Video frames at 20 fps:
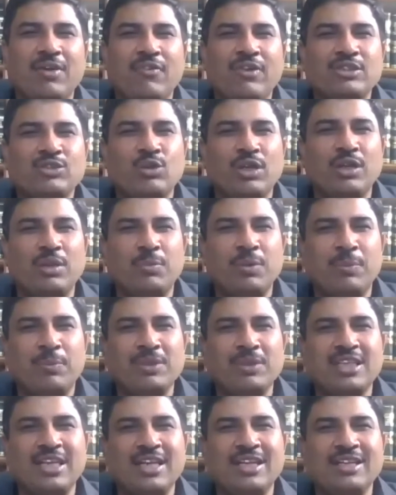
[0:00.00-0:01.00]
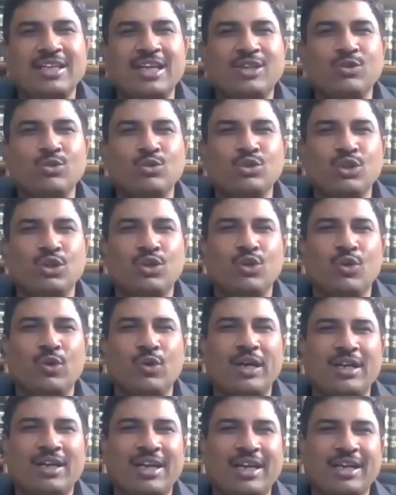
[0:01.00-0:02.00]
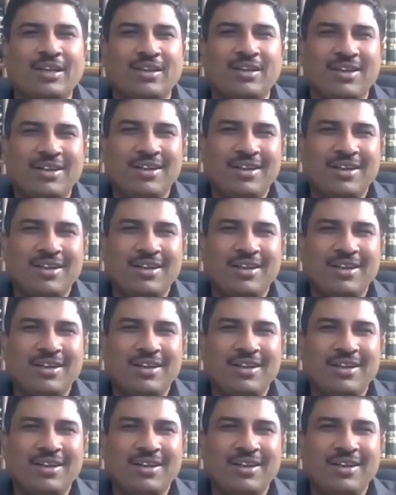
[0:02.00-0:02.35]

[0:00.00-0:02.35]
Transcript: eventually, the people saying that you should go and let